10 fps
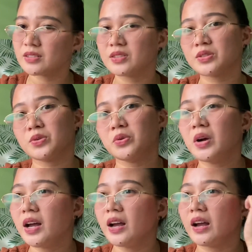So
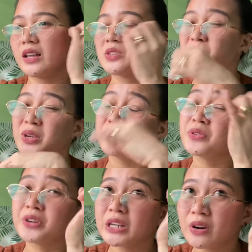as we
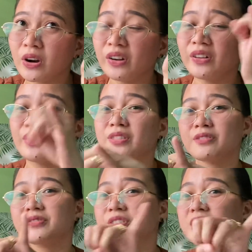recall, the
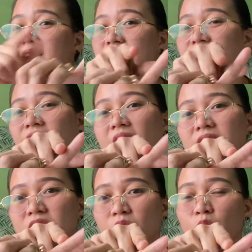first
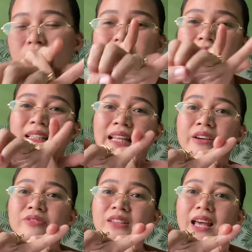defect was
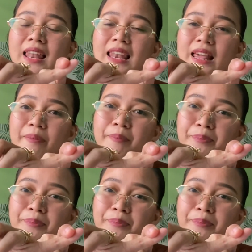cleft lip,